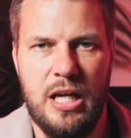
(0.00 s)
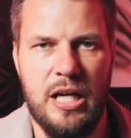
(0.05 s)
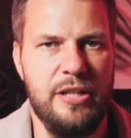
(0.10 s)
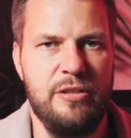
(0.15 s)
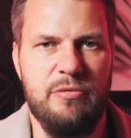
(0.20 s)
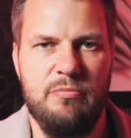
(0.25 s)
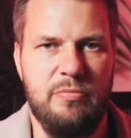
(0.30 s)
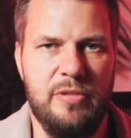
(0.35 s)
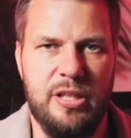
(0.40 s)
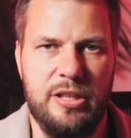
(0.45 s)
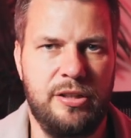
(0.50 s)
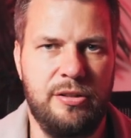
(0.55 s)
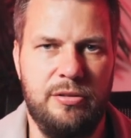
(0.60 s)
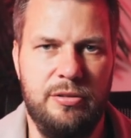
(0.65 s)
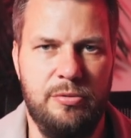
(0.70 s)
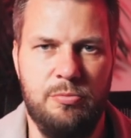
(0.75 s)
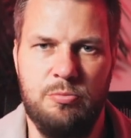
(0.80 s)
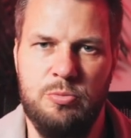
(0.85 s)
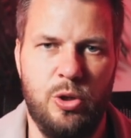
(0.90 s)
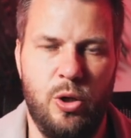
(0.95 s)
and
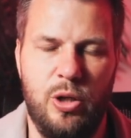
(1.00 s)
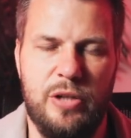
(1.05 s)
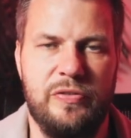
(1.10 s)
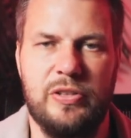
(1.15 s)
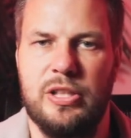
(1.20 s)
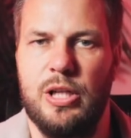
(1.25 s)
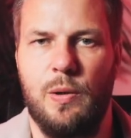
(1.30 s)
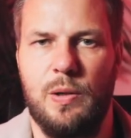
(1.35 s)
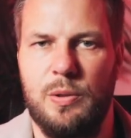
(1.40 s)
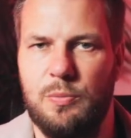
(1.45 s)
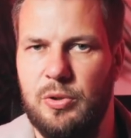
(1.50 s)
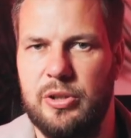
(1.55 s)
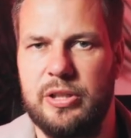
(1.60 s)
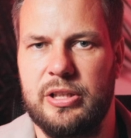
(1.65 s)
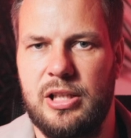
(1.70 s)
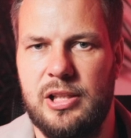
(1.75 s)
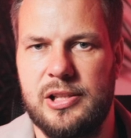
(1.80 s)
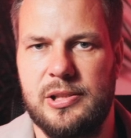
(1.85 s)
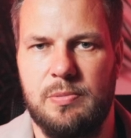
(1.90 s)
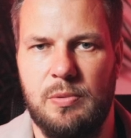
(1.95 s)
not even knowing what
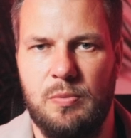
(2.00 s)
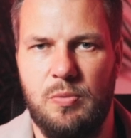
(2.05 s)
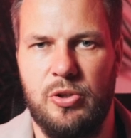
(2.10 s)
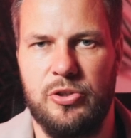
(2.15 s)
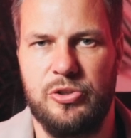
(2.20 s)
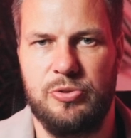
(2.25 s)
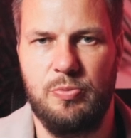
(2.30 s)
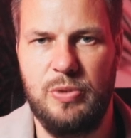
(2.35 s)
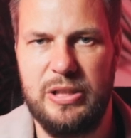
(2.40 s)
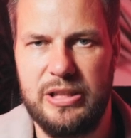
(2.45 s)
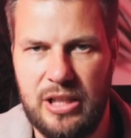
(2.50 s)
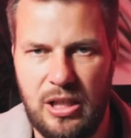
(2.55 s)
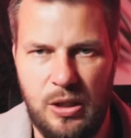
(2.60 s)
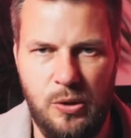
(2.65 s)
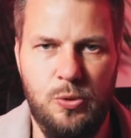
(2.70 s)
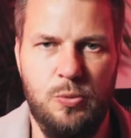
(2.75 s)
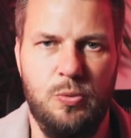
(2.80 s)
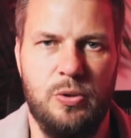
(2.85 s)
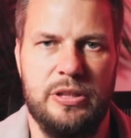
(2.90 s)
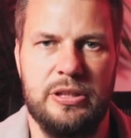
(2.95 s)
the customer wants, we
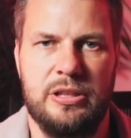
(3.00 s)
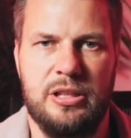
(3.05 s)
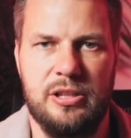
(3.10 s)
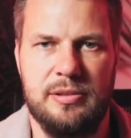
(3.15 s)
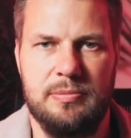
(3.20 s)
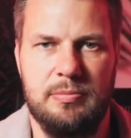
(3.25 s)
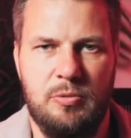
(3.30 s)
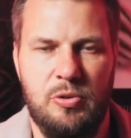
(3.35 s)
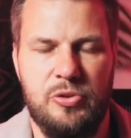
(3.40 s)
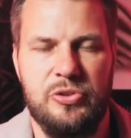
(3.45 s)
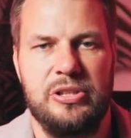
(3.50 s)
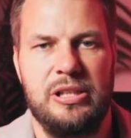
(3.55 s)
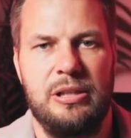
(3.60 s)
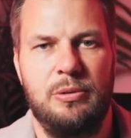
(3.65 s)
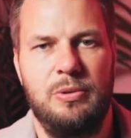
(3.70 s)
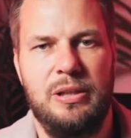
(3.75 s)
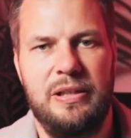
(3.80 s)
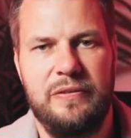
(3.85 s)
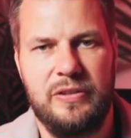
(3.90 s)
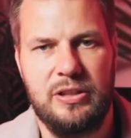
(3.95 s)
know what the customer wants
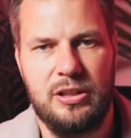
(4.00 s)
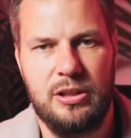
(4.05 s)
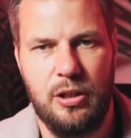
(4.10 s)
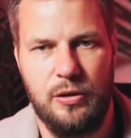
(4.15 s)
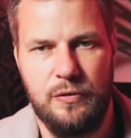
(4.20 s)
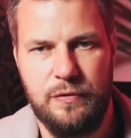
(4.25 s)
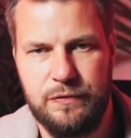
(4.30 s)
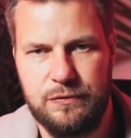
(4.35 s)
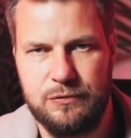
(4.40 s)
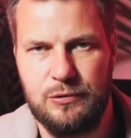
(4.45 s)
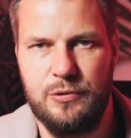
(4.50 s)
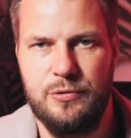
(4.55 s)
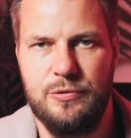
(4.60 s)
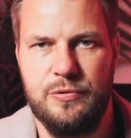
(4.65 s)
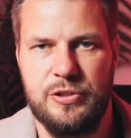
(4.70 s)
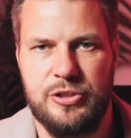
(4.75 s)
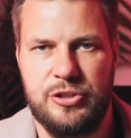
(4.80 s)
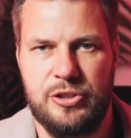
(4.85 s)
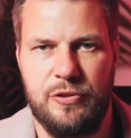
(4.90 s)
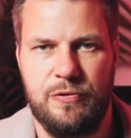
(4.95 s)
now. We have to go through
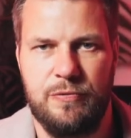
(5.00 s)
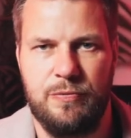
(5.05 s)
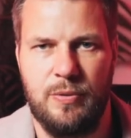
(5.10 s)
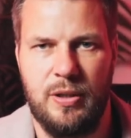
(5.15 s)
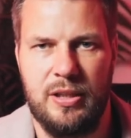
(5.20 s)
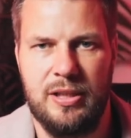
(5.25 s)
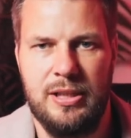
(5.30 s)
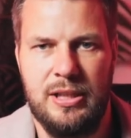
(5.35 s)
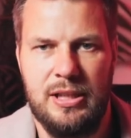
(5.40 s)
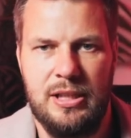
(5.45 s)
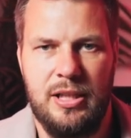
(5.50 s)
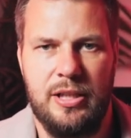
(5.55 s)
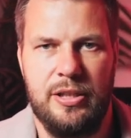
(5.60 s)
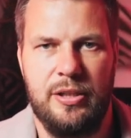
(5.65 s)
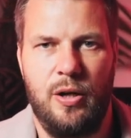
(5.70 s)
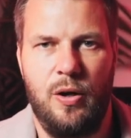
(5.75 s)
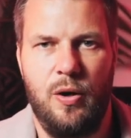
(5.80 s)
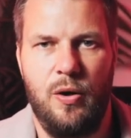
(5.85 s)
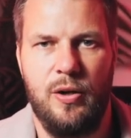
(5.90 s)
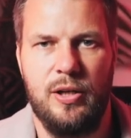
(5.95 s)
the software and
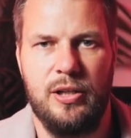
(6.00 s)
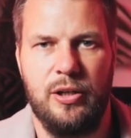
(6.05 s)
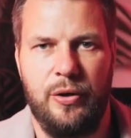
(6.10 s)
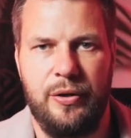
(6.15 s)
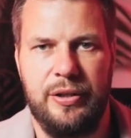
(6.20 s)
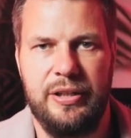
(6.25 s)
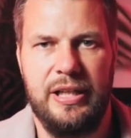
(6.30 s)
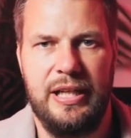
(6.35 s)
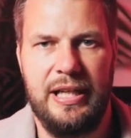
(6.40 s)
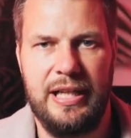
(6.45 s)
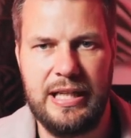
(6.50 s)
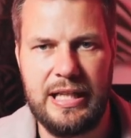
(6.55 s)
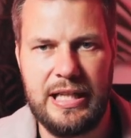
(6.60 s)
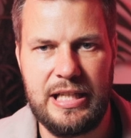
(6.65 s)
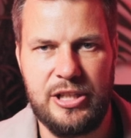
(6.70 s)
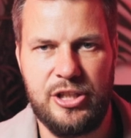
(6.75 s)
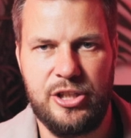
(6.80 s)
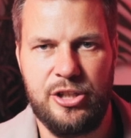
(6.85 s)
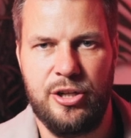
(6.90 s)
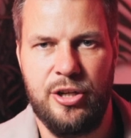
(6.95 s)
highlight
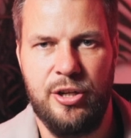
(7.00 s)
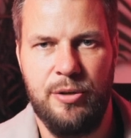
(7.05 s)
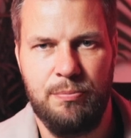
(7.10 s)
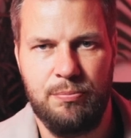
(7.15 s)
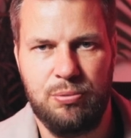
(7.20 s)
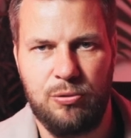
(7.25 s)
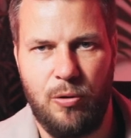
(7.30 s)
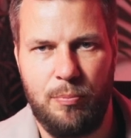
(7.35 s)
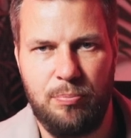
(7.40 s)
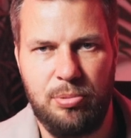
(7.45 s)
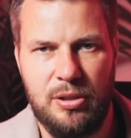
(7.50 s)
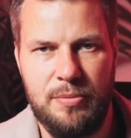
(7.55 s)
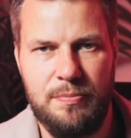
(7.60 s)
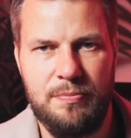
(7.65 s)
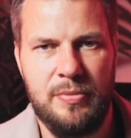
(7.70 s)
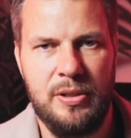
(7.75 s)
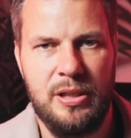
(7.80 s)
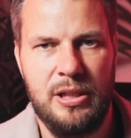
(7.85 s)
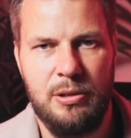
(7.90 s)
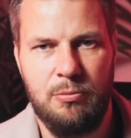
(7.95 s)
each
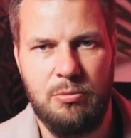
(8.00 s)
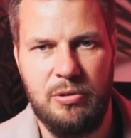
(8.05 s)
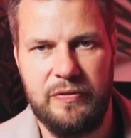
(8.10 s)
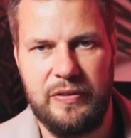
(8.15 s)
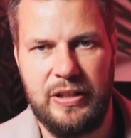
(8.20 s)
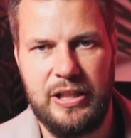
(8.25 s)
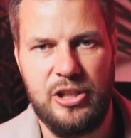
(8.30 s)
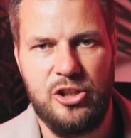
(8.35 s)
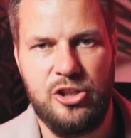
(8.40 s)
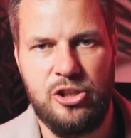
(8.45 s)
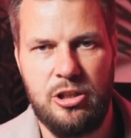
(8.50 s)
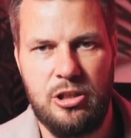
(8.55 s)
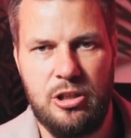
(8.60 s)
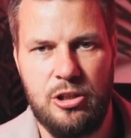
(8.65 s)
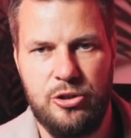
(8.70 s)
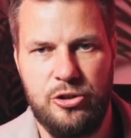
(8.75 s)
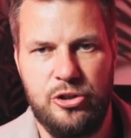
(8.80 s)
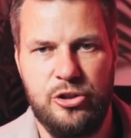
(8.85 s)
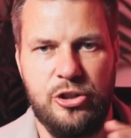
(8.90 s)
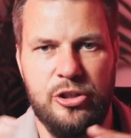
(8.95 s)
problem with each
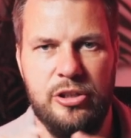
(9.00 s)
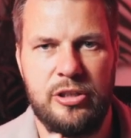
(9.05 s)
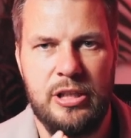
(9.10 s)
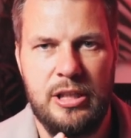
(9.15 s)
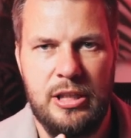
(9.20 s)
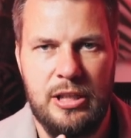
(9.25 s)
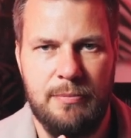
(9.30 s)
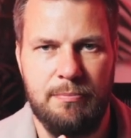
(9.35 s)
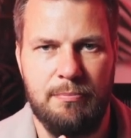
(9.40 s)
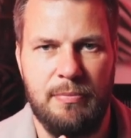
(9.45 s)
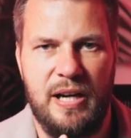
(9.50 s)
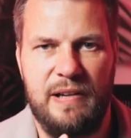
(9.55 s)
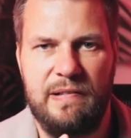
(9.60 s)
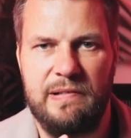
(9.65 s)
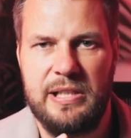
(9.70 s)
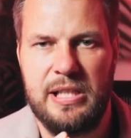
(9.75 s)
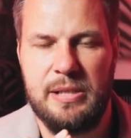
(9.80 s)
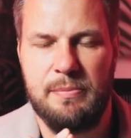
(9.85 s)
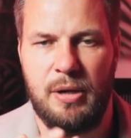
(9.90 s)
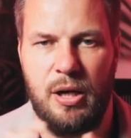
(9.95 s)
solution,
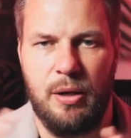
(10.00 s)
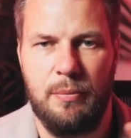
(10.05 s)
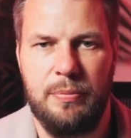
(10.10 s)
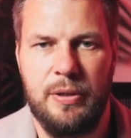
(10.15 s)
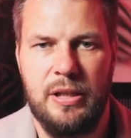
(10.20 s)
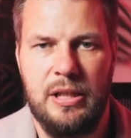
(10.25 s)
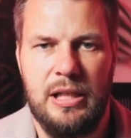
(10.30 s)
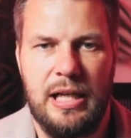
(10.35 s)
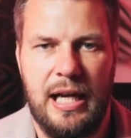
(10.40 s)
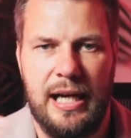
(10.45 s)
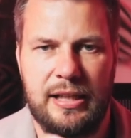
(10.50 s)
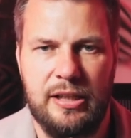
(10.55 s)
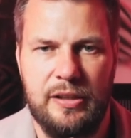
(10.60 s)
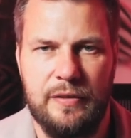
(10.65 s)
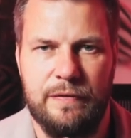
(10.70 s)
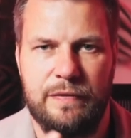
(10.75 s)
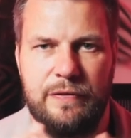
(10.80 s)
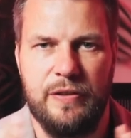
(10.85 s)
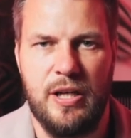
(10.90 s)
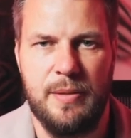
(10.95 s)
marry them up, and
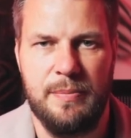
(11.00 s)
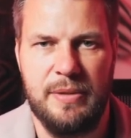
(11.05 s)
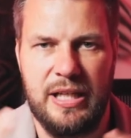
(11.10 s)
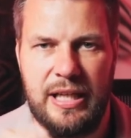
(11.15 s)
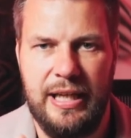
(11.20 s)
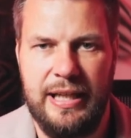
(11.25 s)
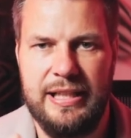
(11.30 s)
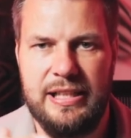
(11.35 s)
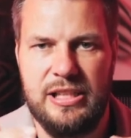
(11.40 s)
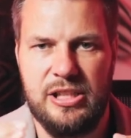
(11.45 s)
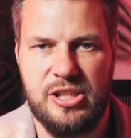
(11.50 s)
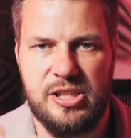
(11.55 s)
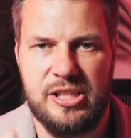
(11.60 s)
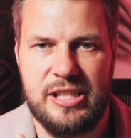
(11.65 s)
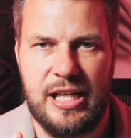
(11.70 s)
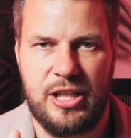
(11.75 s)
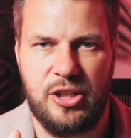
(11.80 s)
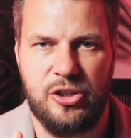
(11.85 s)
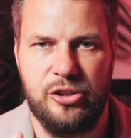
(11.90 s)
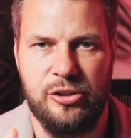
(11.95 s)
confirm at each
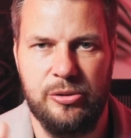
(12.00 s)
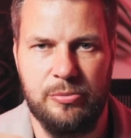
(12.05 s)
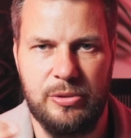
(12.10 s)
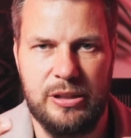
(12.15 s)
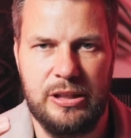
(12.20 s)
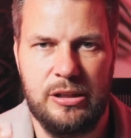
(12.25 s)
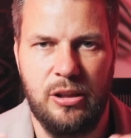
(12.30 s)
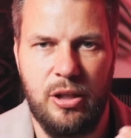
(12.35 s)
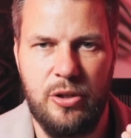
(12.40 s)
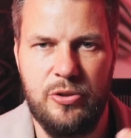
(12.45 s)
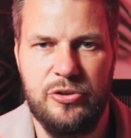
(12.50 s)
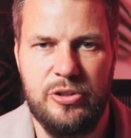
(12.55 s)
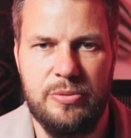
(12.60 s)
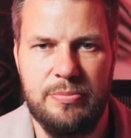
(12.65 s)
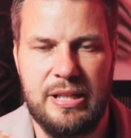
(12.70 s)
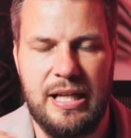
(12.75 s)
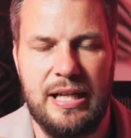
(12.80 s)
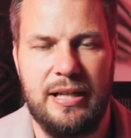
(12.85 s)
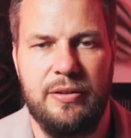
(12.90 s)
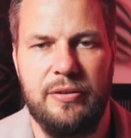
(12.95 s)
section we close
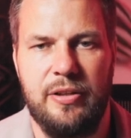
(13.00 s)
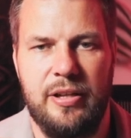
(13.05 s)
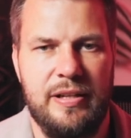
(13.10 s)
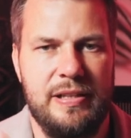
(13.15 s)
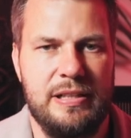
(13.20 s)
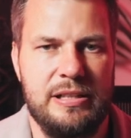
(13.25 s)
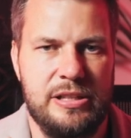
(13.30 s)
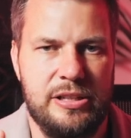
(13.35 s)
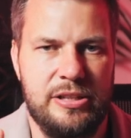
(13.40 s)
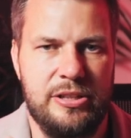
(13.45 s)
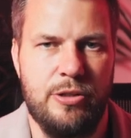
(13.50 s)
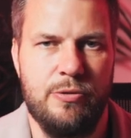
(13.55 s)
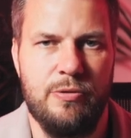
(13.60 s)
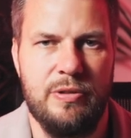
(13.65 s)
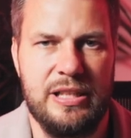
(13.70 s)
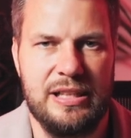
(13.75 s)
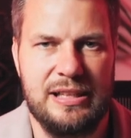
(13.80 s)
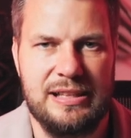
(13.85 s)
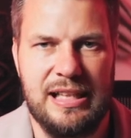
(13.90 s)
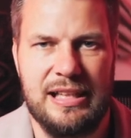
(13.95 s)
them down that is
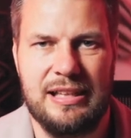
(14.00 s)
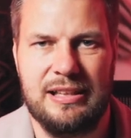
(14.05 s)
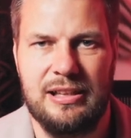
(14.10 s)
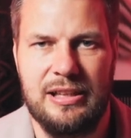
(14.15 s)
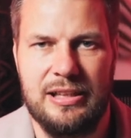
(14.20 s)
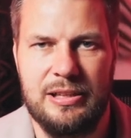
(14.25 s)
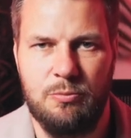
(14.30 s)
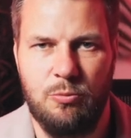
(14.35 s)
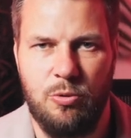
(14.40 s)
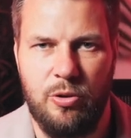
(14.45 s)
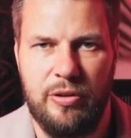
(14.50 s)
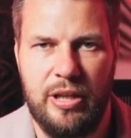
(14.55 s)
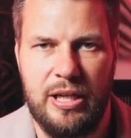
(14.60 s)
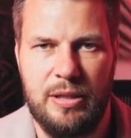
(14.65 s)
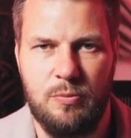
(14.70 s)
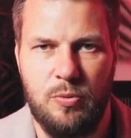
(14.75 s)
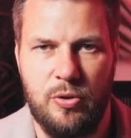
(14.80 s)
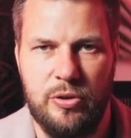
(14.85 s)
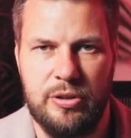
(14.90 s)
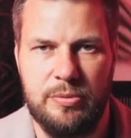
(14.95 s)
doing exactly what
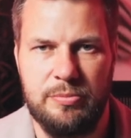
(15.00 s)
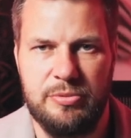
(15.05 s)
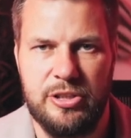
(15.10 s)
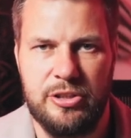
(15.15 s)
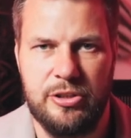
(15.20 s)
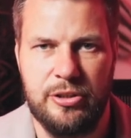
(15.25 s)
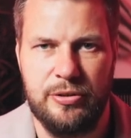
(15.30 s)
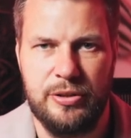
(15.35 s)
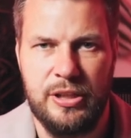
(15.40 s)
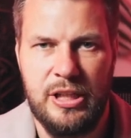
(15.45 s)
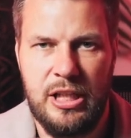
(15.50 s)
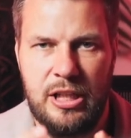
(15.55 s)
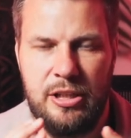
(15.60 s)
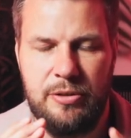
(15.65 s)
they want them to do.